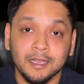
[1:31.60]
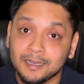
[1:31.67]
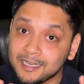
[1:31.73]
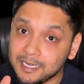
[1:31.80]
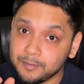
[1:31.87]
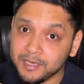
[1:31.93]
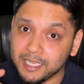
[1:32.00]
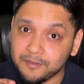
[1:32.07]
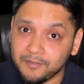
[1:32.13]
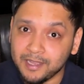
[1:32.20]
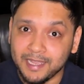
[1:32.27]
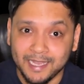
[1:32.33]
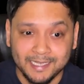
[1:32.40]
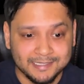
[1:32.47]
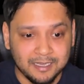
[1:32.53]
Let me give an
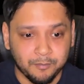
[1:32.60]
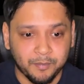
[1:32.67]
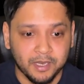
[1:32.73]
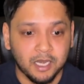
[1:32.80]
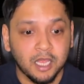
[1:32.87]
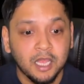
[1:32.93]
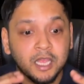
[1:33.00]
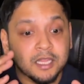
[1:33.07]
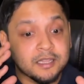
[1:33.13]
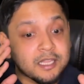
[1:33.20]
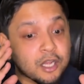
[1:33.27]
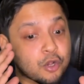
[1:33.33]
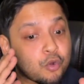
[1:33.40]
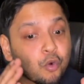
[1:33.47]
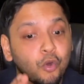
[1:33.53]
example. The
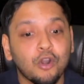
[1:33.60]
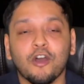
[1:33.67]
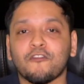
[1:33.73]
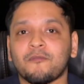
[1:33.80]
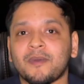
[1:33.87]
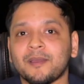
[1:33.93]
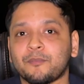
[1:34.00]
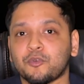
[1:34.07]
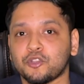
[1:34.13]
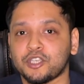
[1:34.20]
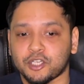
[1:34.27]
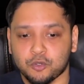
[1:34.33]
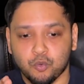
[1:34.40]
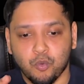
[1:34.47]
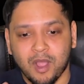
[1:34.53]
goal of my
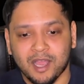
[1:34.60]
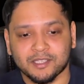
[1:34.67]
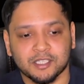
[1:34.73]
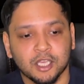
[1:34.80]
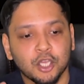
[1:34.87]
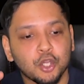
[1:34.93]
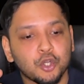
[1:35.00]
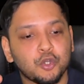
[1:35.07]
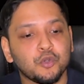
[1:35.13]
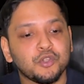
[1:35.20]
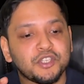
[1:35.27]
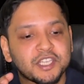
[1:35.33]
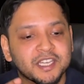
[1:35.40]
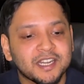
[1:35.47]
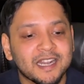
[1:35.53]
project was to
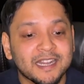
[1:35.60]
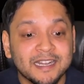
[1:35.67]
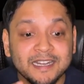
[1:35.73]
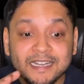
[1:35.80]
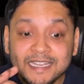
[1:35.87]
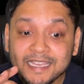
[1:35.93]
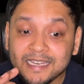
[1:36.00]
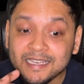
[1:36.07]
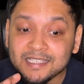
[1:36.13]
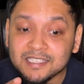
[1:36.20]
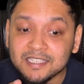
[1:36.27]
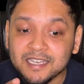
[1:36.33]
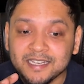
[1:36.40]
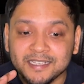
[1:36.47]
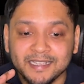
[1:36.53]
generate
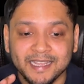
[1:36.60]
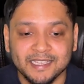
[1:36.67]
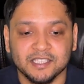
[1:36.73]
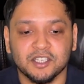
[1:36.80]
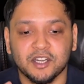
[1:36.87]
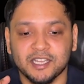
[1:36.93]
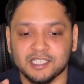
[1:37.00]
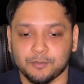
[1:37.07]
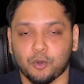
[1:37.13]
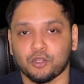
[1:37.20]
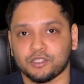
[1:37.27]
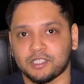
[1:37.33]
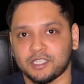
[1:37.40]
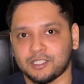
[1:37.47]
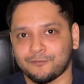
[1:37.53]
realistic text
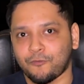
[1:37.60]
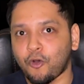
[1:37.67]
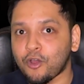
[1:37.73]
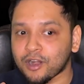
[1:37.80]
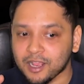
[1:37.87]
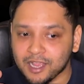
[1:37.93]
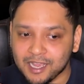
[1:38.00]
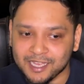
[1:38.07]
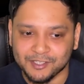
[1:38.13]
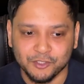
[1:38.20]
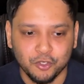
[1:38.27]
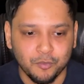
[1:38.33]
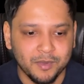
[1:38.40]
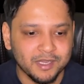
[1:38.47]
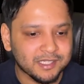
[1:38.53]
responses for
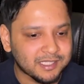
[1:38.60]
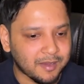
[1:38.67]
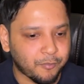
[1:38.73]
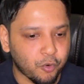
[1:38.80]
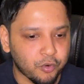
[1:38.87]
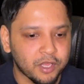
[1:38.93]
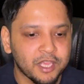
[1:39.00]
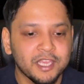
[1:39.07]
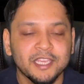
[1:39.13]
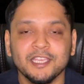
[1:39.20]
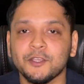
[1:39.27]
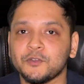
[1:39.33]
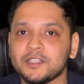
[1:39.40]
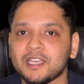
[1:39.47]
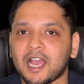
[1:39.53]
customer support
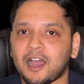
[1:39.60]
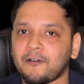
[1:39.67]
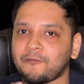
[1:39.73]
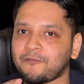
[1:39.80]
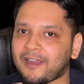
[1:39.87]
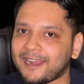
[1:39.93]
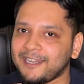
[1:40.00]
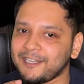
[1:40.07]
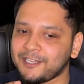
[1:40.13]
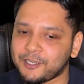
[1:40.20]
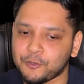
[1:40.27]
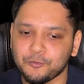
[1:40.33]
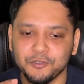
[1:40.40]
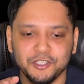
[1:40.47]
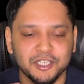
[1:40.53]
using a
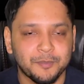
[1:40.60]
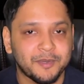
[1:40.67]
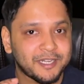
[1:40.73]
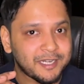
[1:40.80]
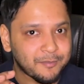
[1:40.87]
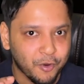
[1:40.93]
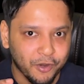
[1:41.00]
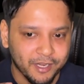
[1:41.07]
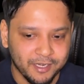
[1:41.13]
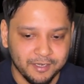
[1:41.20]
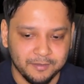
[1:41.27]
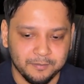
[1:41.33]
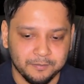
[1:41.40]
fine-tuned GPT model.